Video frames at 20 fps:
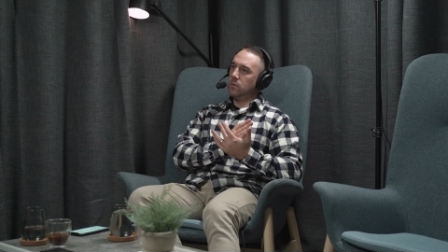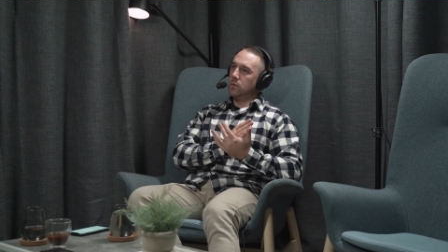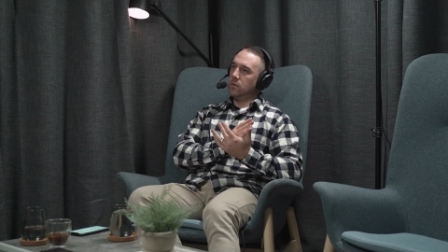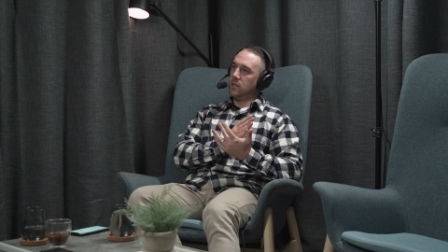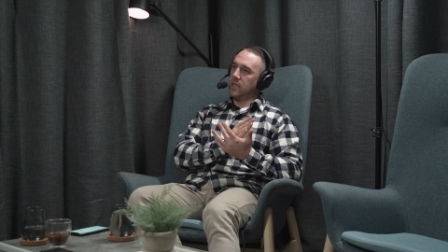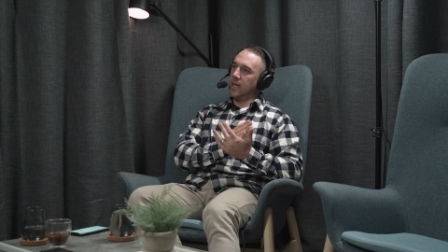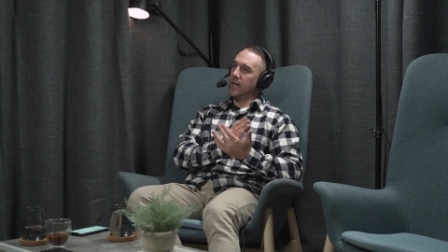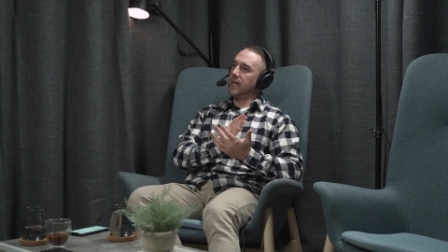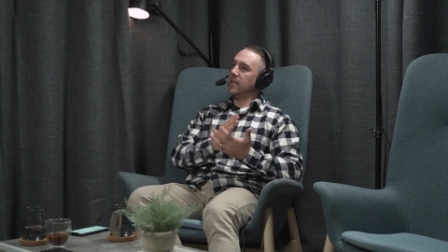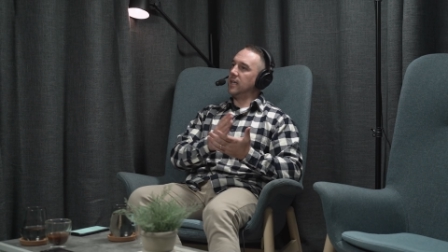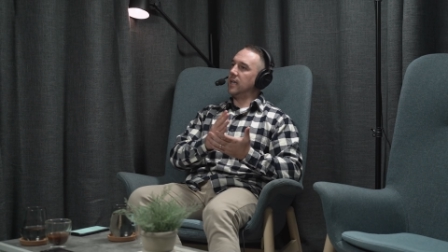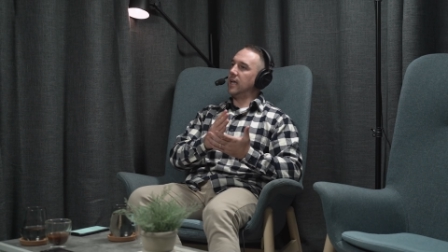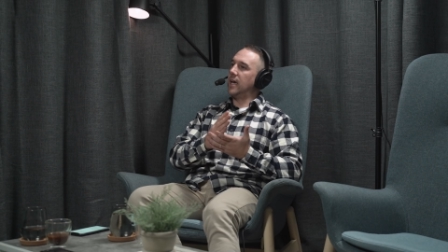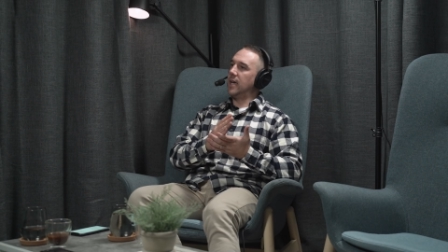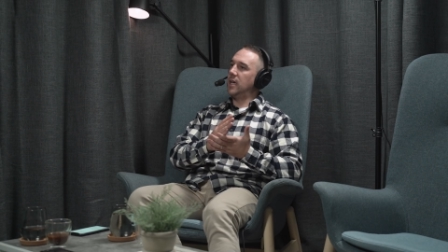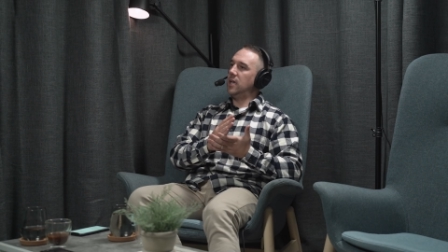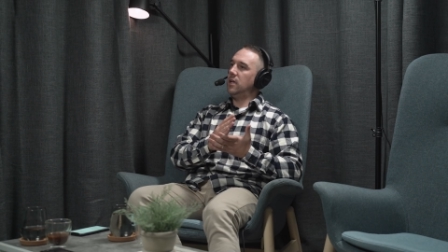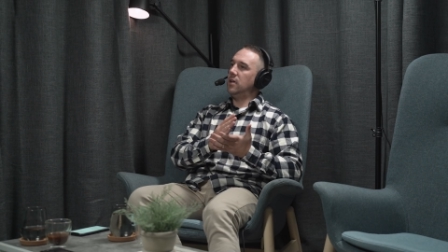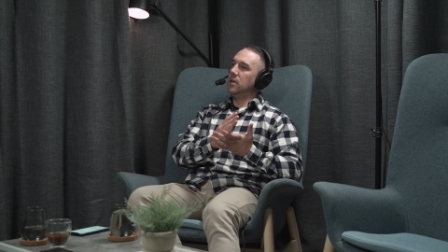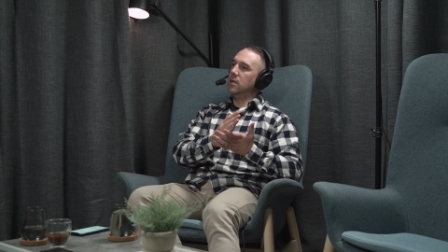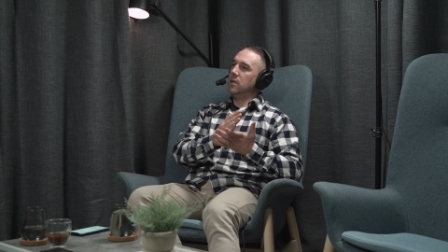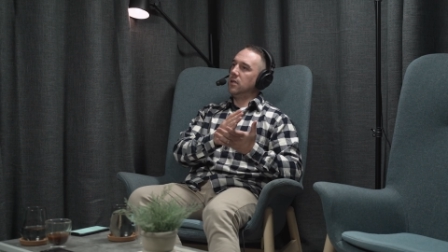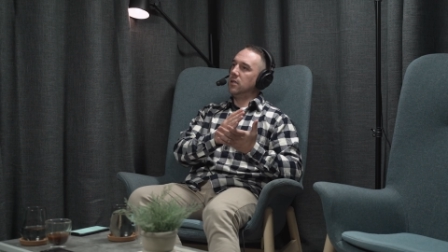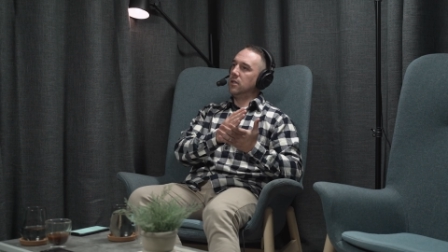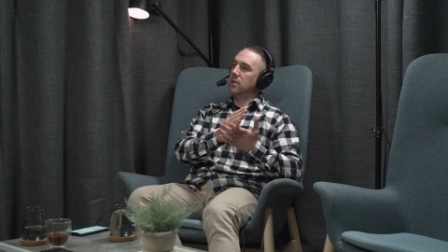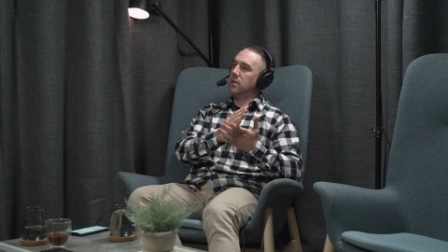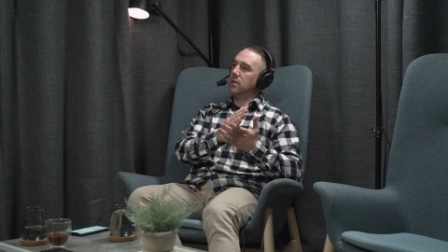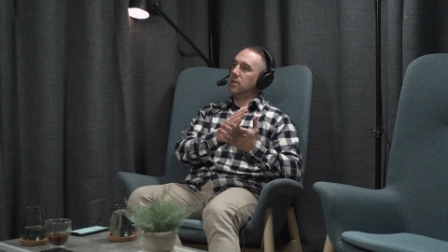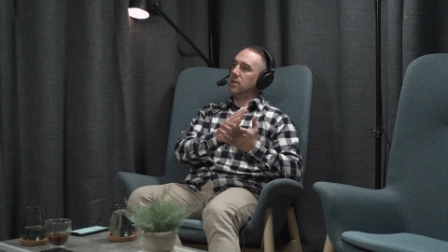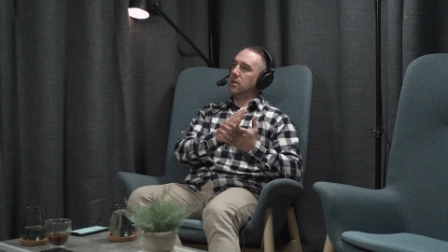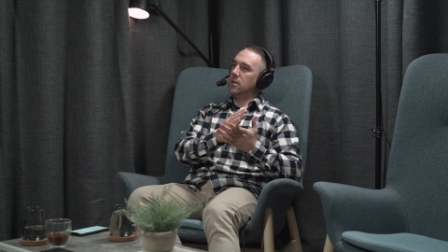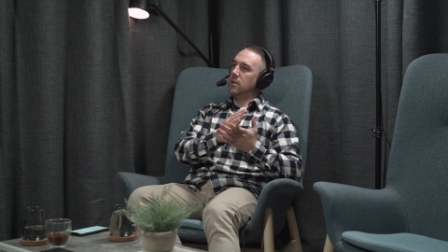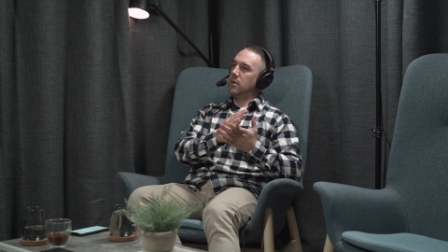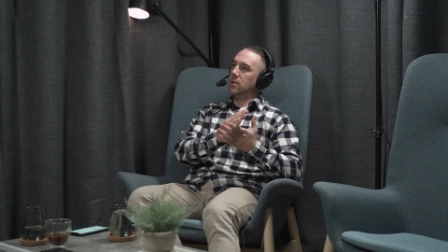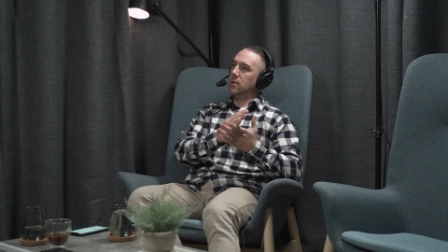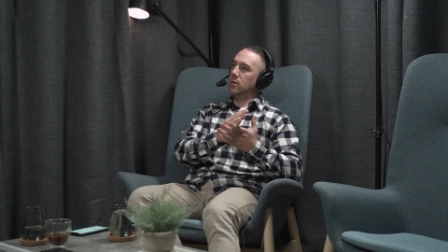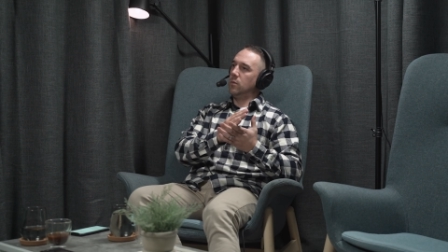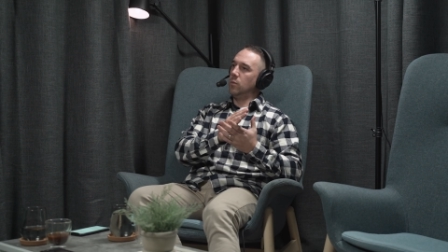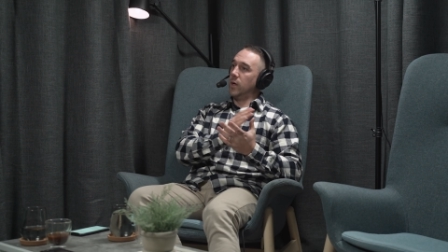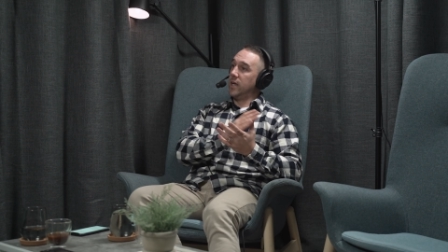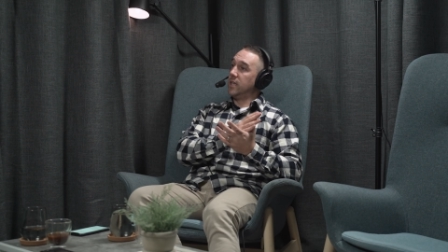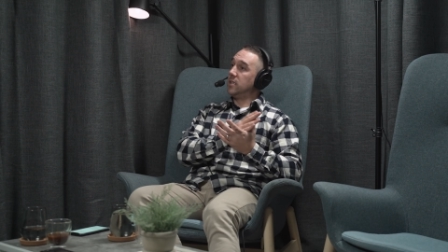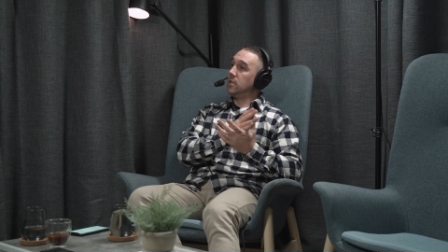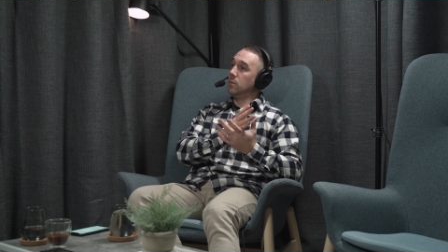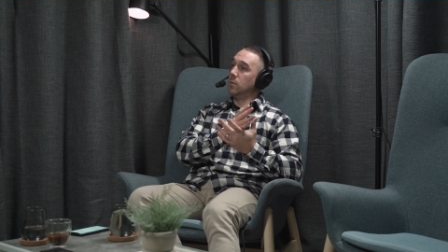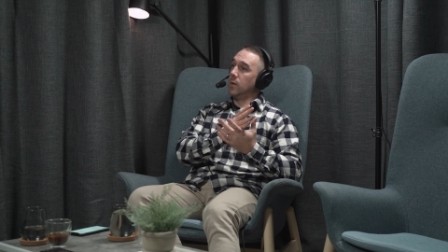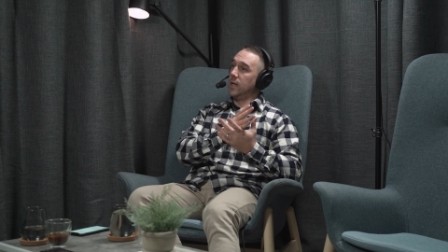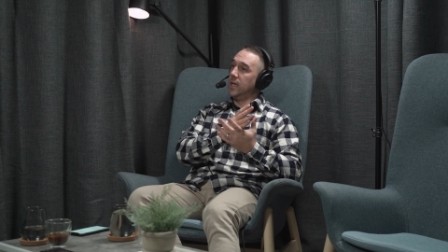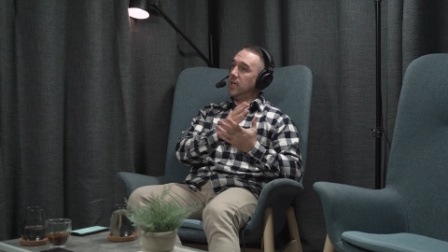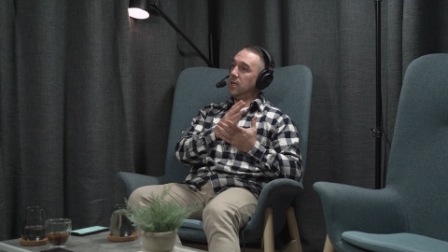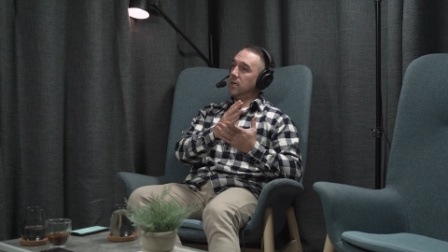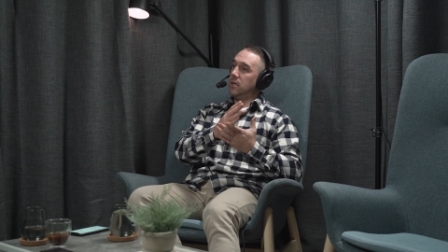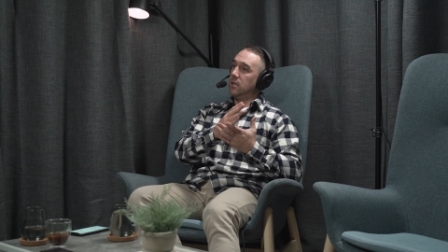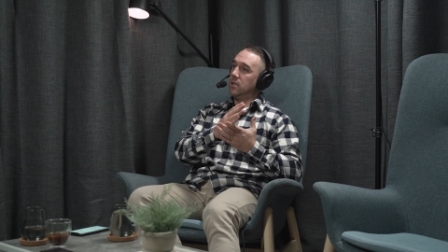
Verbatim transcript: day to day, week to week